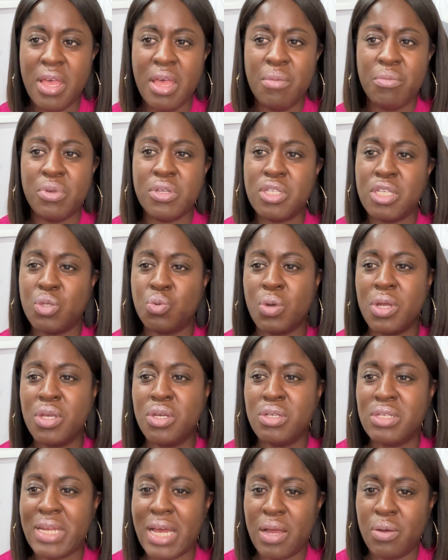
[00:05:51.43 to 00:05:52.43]
Because it's when
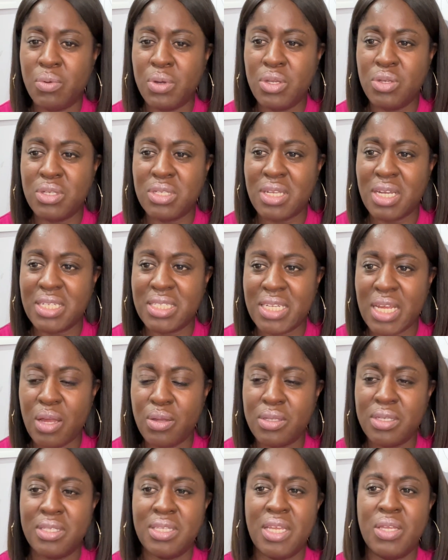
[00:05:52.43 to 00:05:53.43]
you start doubting,